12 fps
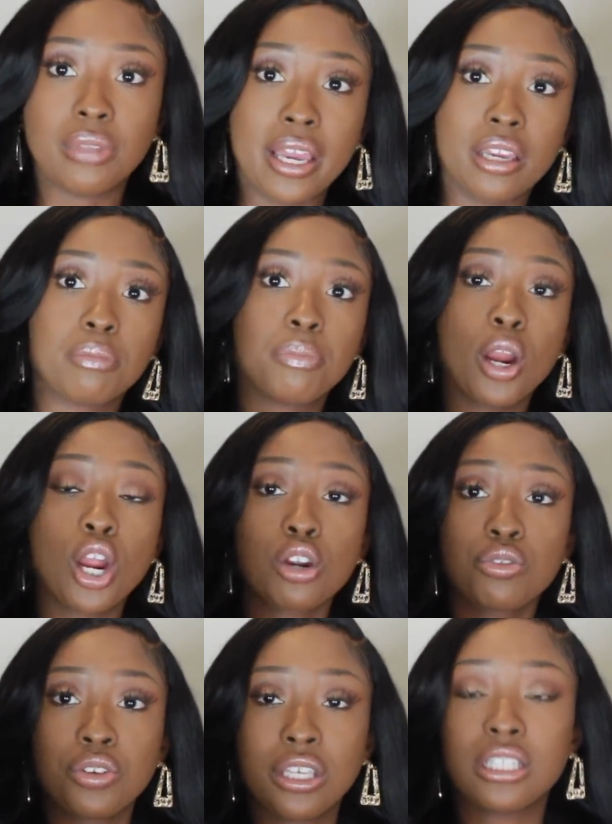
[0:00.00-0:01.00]
like
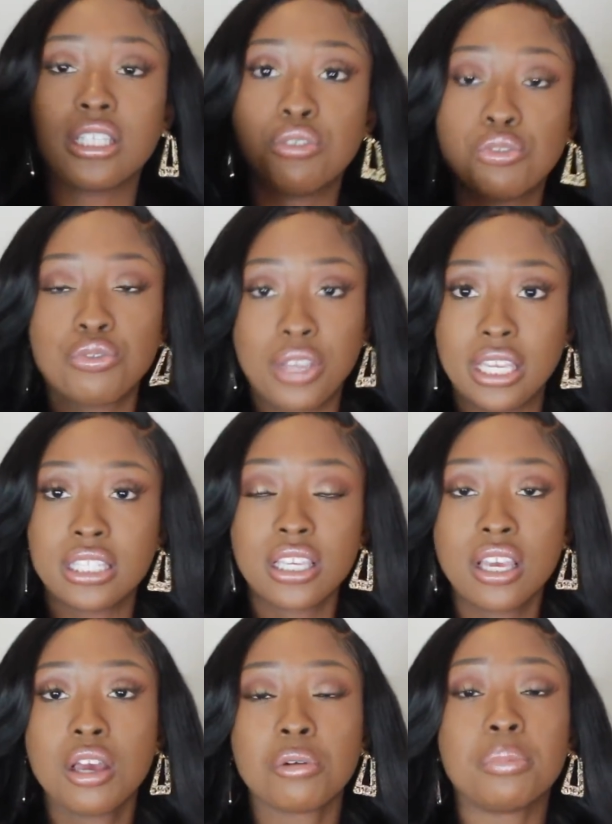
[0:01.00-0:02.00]
perfectly fit,
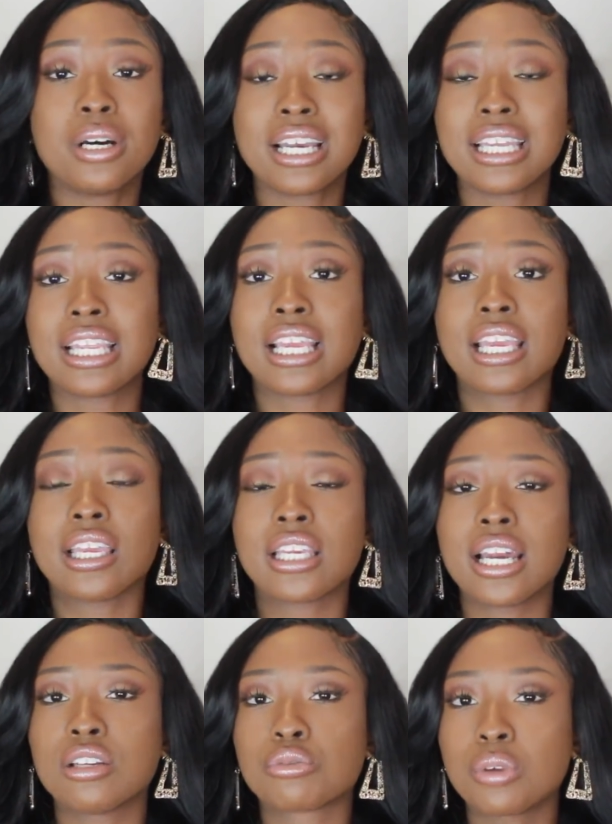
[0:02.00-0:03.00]
but it
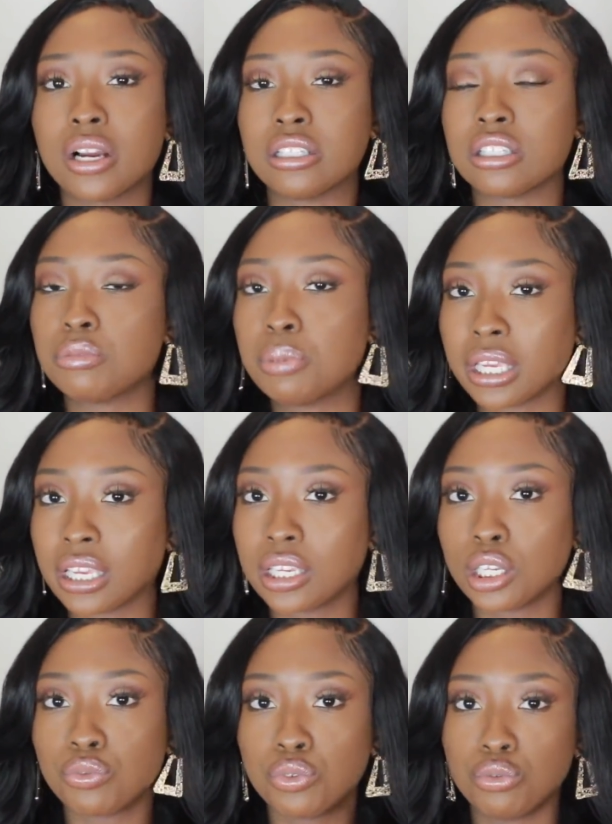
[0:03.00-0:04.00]
kind of runs
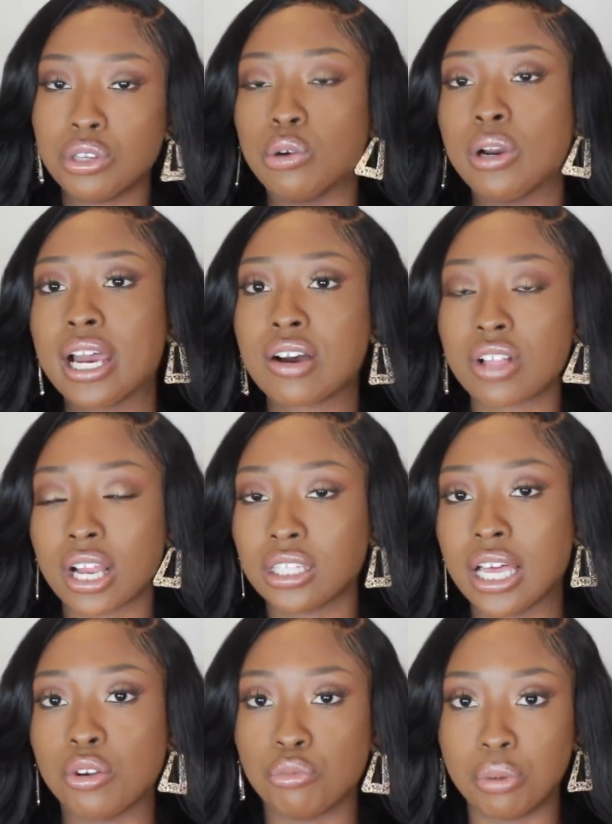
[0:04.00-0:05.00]
big if you don't have like a
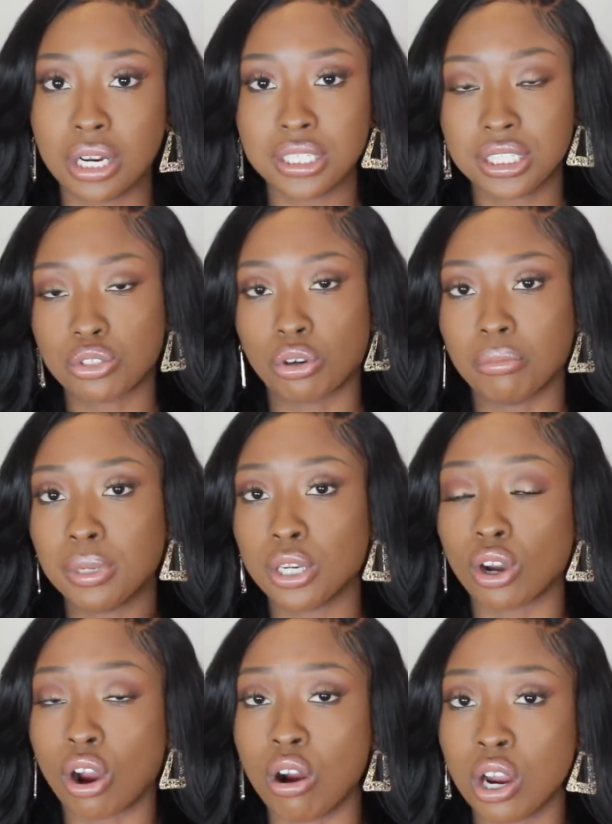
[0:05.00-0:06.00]
lot of bust or
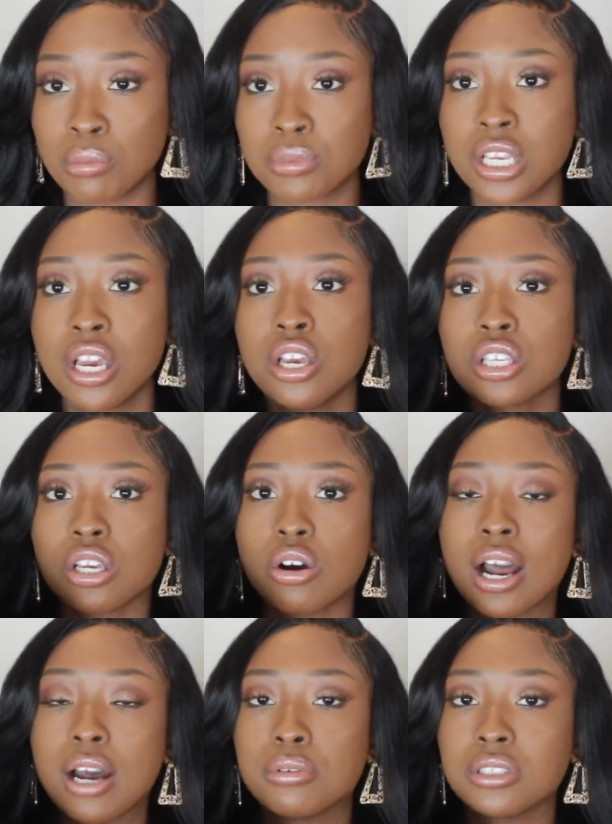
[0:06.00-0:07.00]
bigger arms. So
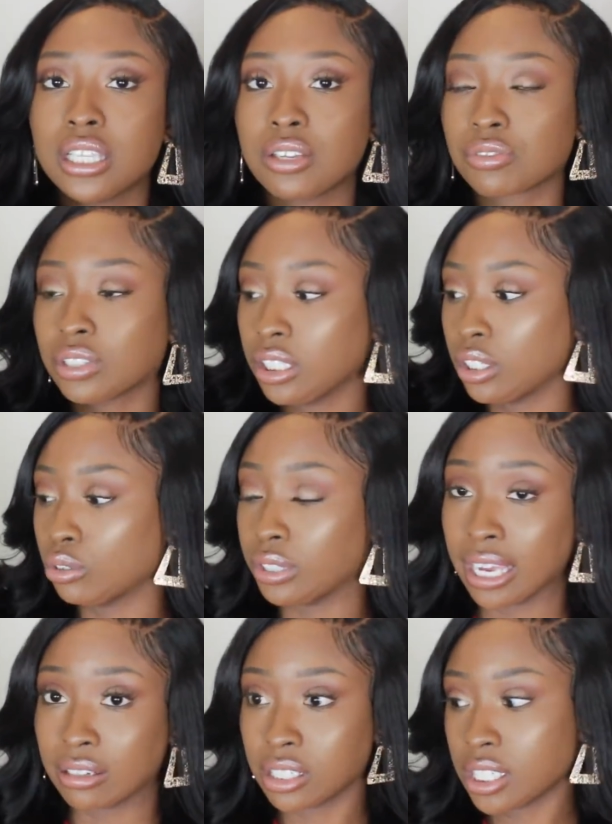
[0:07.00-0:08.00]
I would definitely go
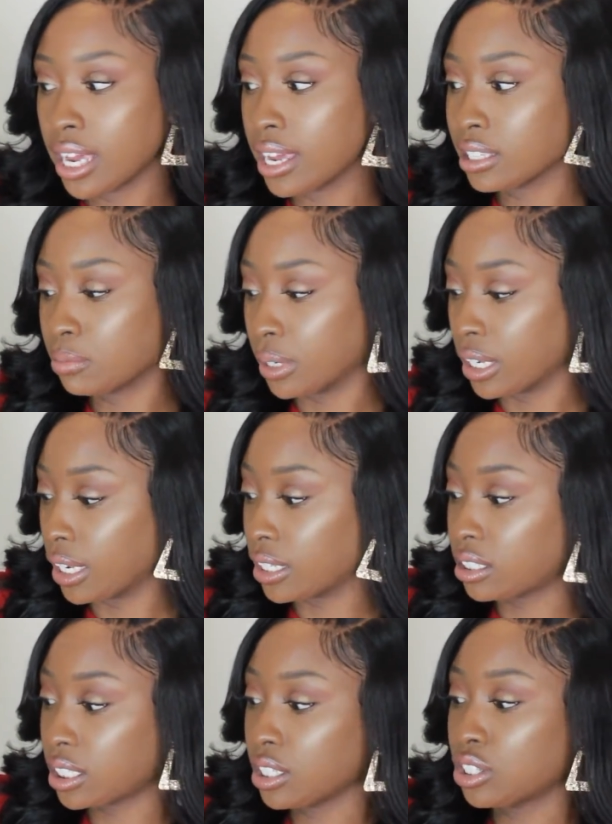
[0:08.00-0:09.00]
down a size, but
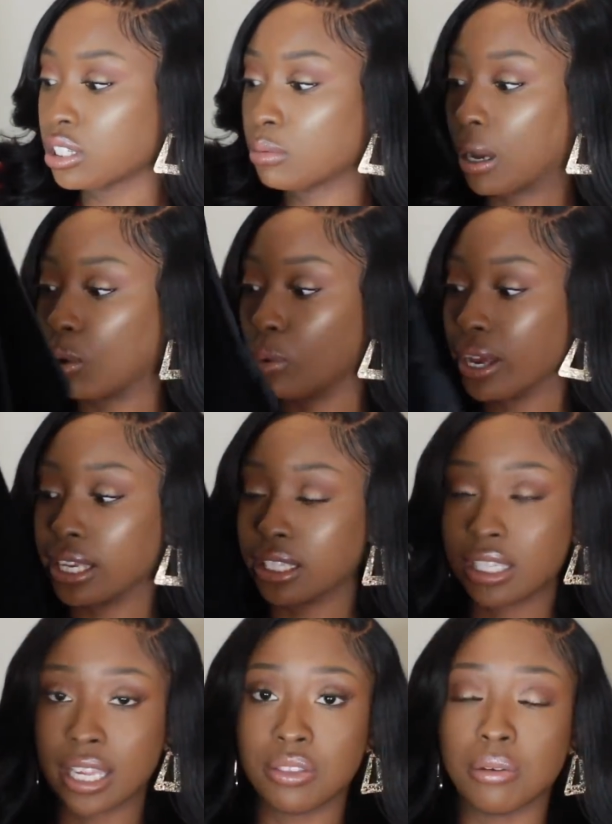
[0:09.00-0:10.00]
it cinches my
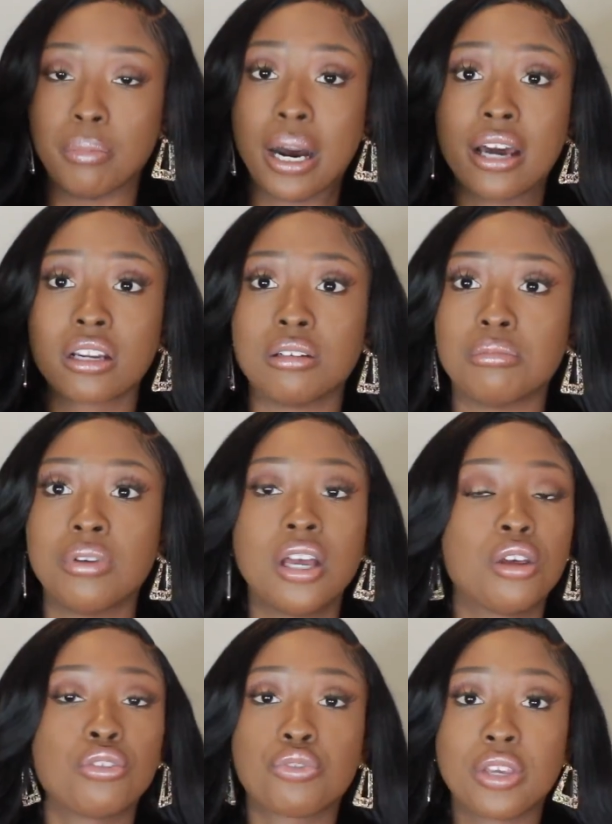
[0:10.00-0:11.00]
waist and the bottom
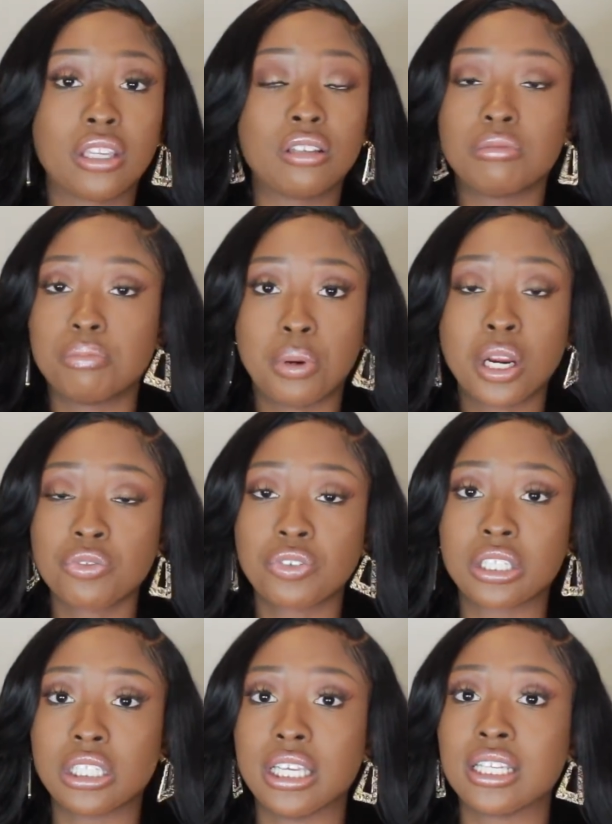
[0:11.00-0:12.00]
fit
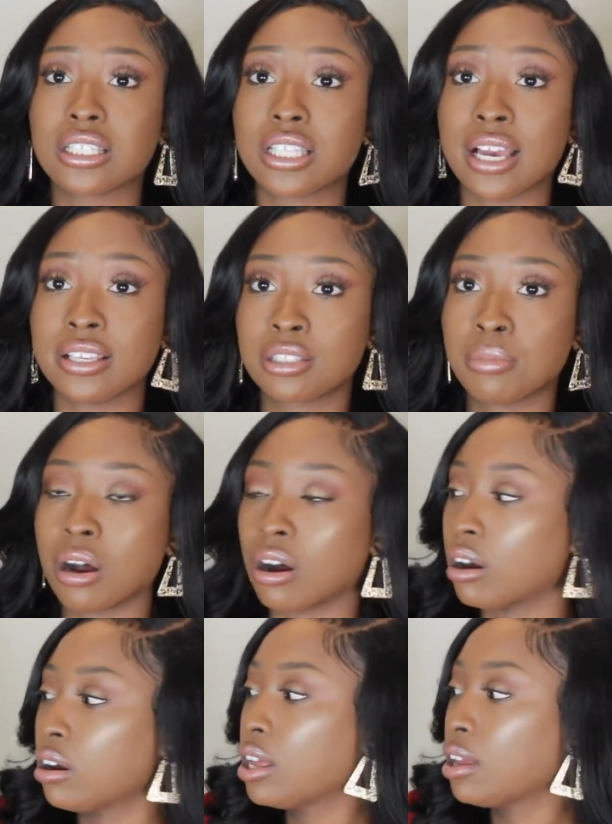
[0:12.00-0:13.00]
perfectly in a size
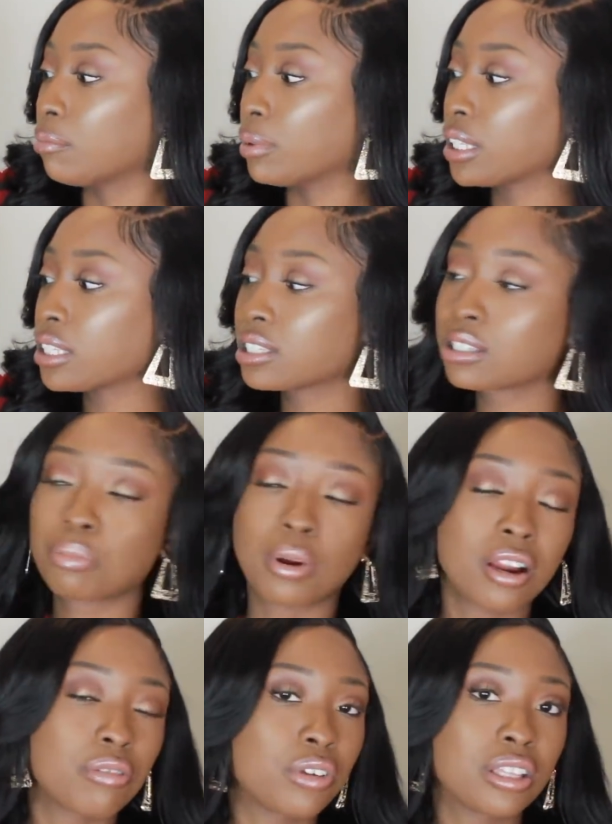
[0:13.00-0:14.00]
small. But this is the
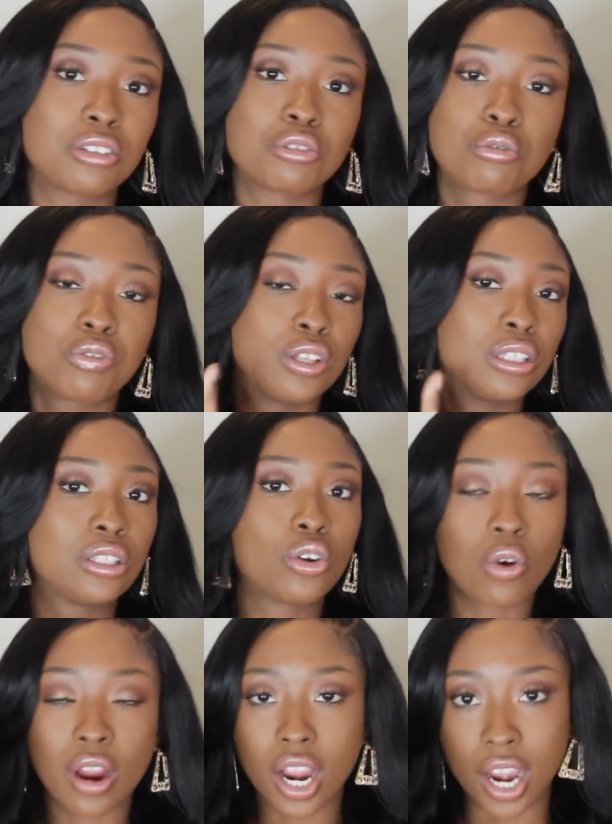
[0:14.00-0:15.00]
perfect little
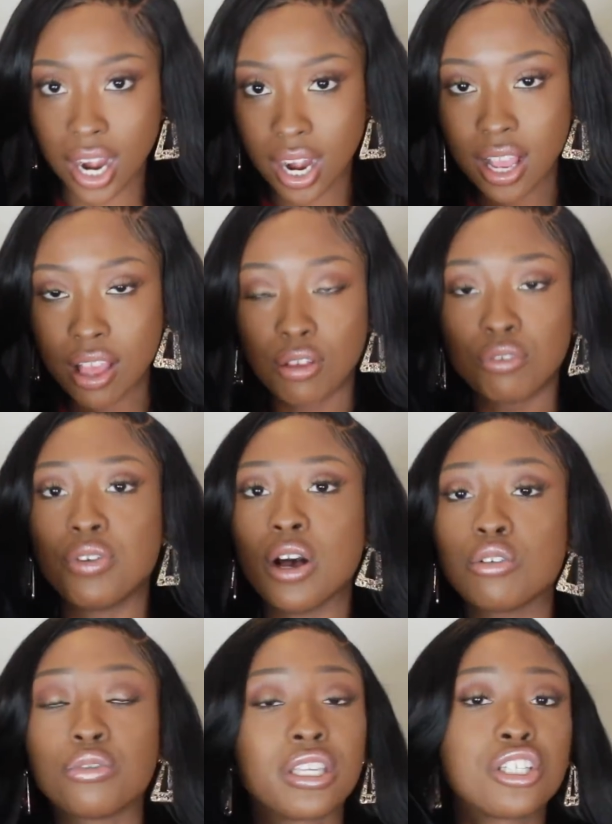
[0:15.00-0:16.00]
velour
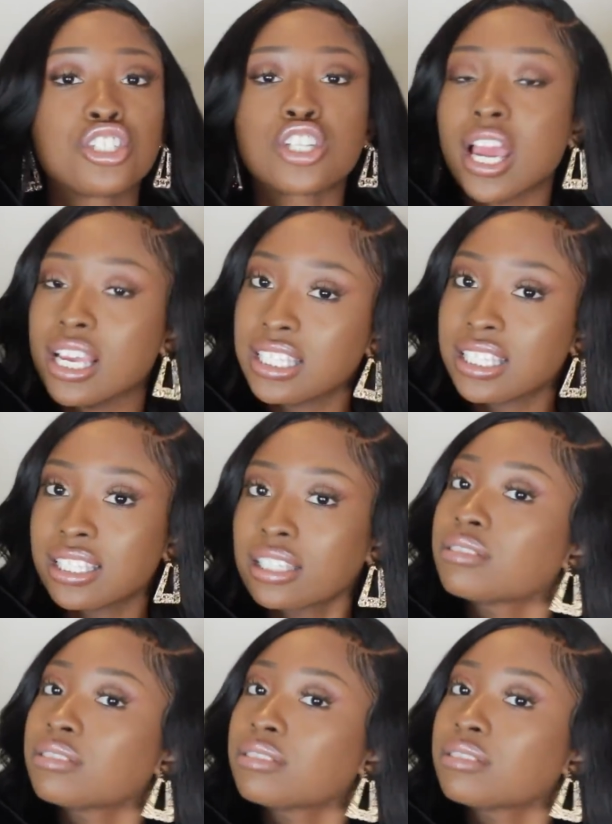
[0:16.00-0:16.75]
velvet dress.